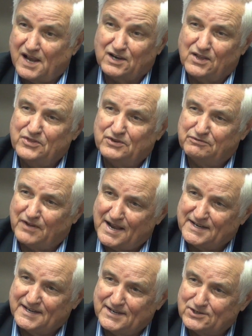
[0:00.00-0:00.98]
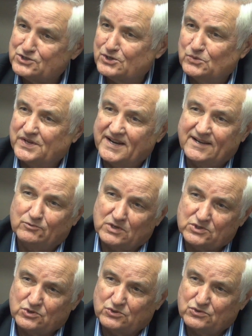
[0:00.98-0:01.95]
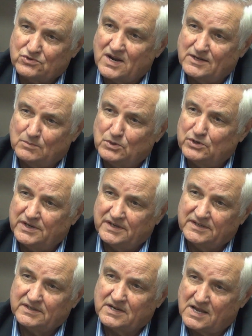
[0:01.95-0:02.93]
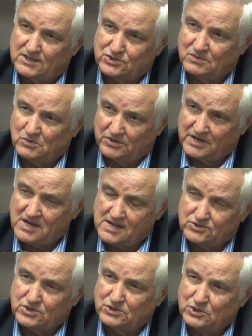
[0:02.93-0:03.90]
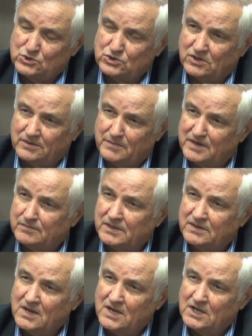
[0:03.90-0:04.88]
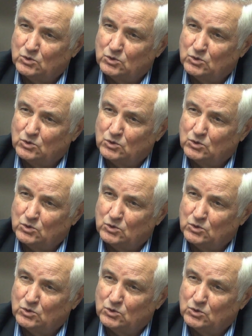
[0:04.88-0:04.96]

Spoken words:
I led the fight against it when Ann Richards tried to put it in with a constitutional amendment.